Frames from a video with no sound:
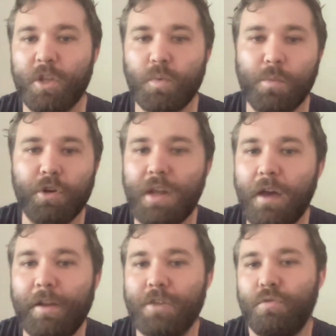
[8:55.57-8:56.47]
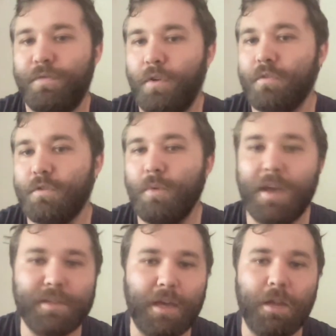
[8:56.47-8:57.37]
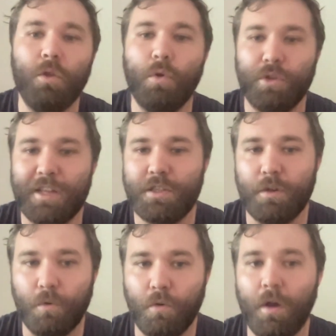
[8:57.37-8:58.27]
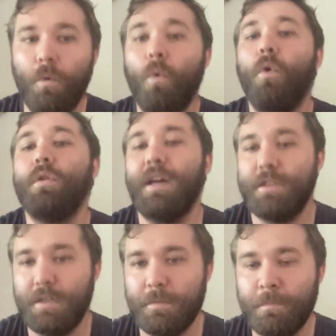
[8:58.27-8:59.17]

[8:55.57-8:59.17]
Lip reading: which we would nowadays refer to as a nodachi or odachi.